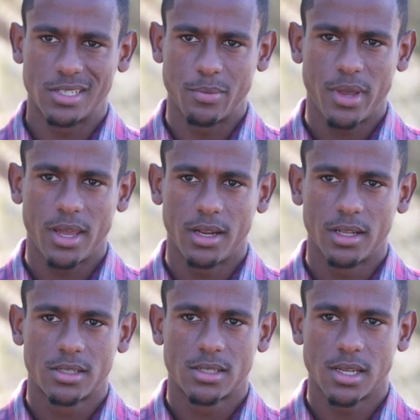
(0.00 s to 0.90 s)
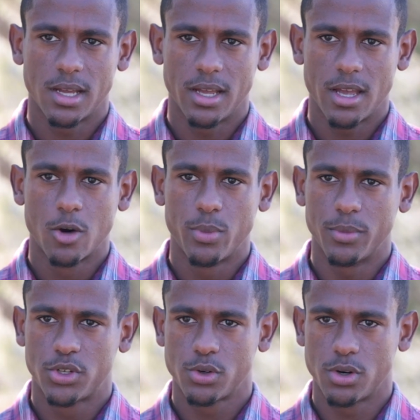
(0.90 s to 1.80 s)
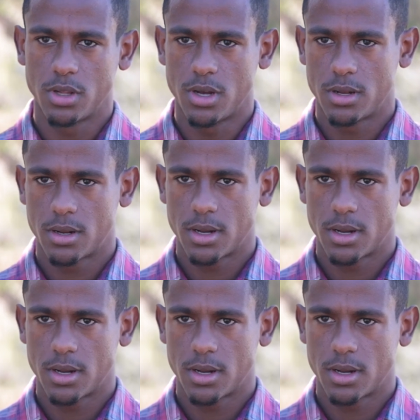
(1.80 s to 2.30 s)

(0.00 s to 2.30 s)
as a man, it's helped me mature a lot.